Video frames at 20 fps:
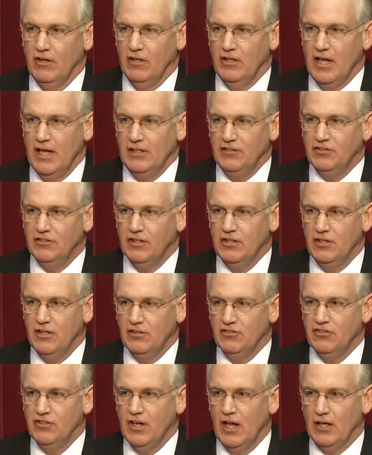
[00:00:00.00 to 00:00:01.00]
Nate's
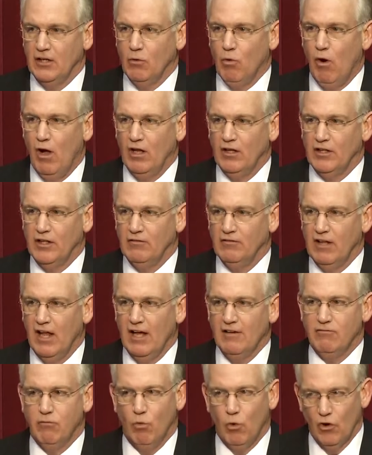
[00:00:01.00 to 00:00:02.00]
condition and quality of
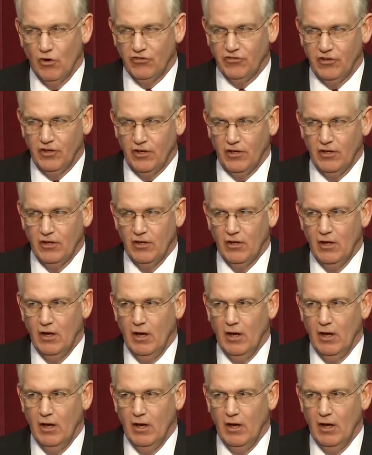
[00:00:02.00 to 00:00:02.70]
life worsened